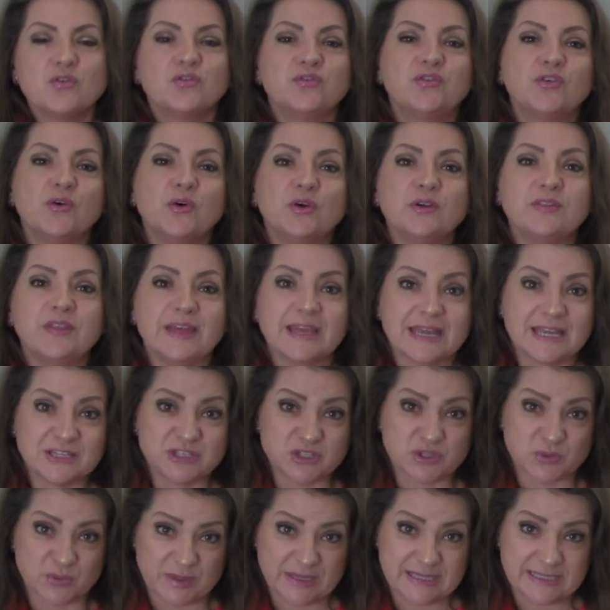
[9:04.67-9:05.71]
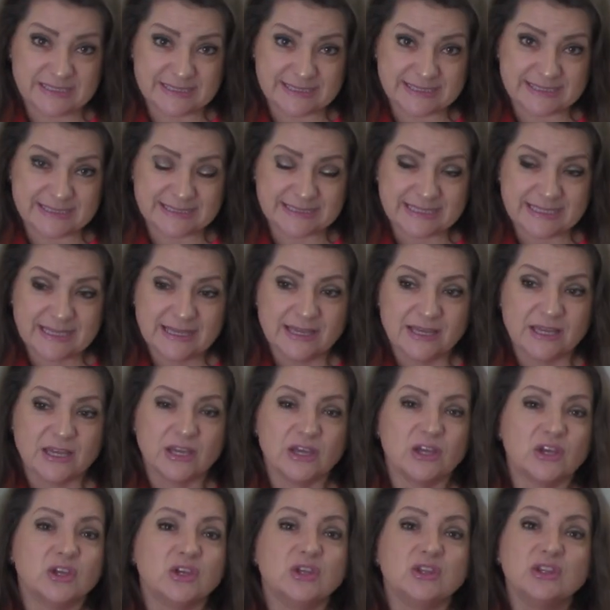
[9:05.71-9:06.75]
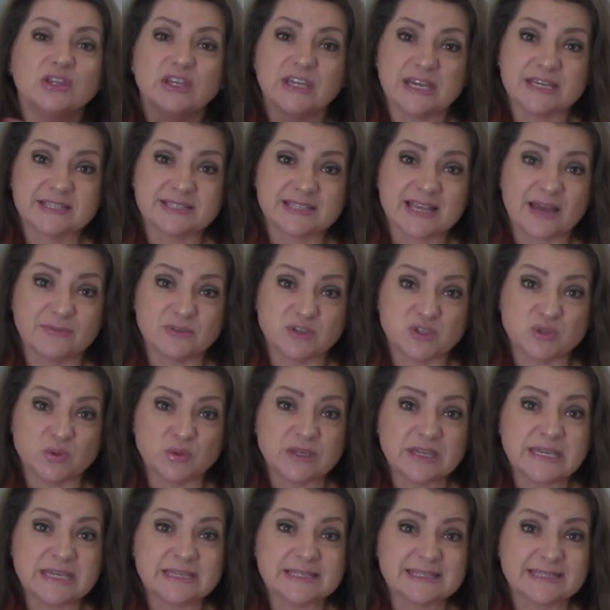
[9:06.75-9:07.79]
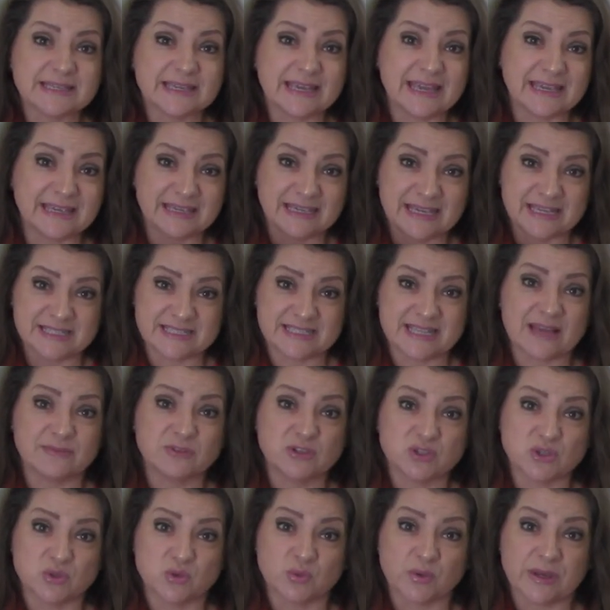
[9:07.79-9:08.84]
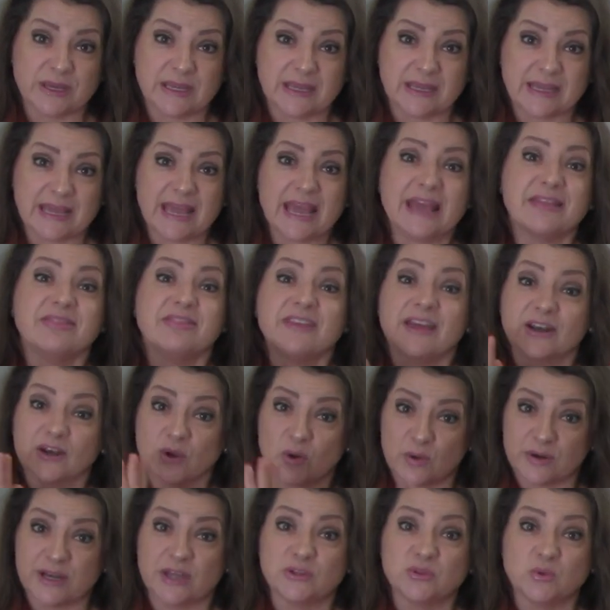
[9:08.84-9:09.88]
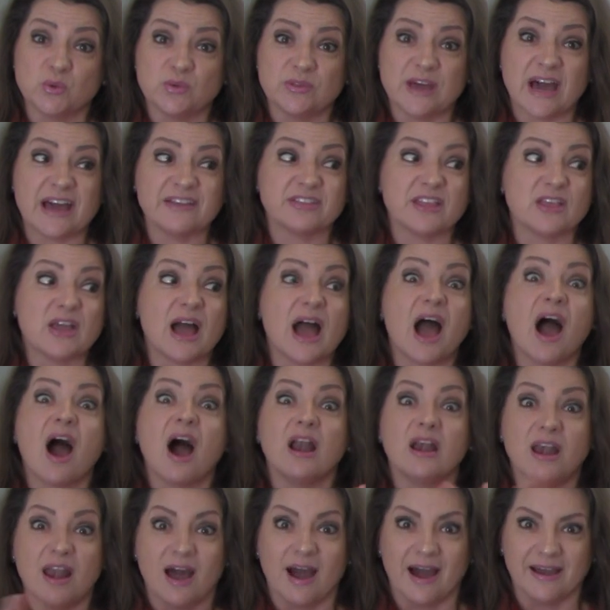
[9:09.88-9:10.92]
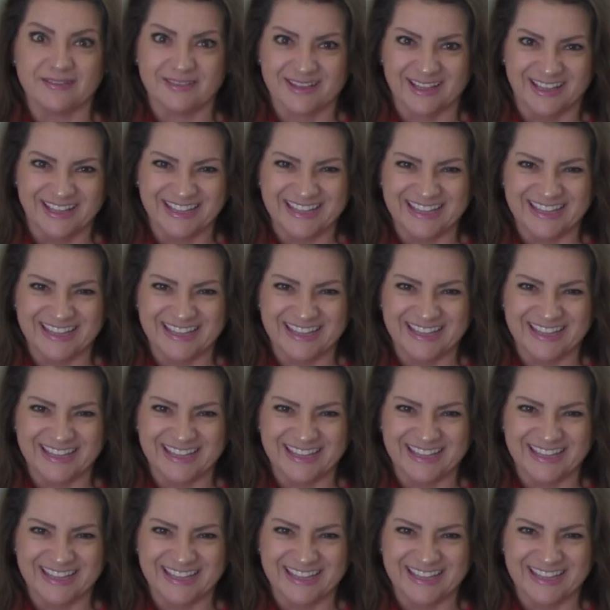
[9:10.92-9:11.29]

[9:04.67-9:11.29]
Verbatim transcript: Food and drinks. Kids have to eat and kids have to drink. And they're gonna do that a lot.